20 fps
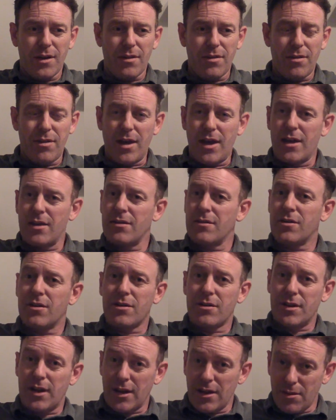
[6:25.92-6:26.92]
Then
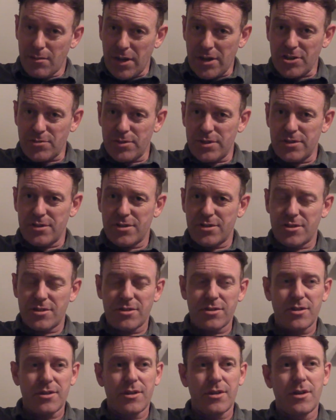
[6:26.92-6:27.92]
get your
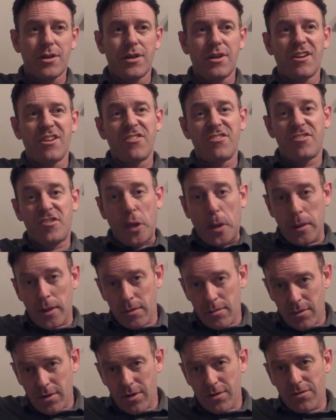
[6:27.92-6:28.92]
measurements, send
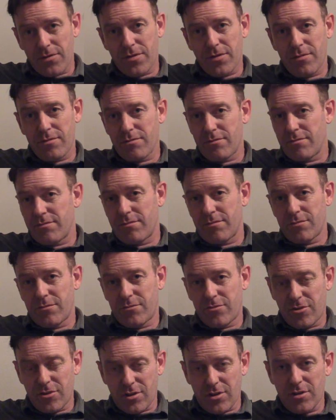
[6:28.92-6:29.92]
them off
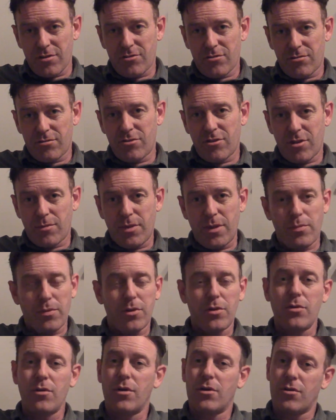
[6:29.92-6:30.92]
to the people
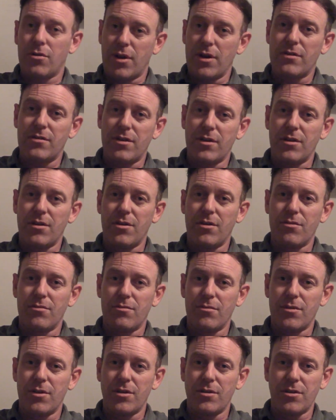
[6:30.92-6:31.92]
who are creating
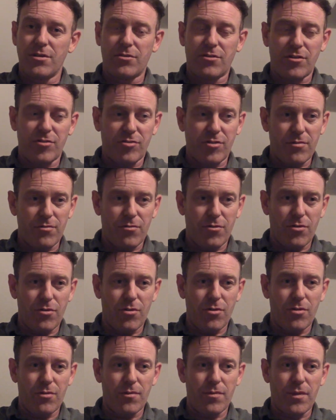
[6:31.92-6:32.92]
your system
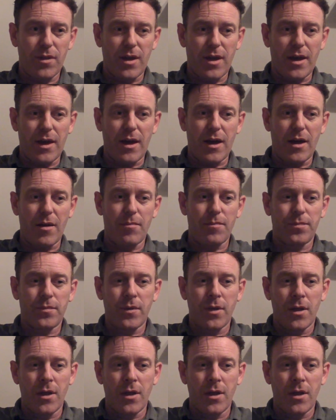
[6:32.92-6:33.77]
for, and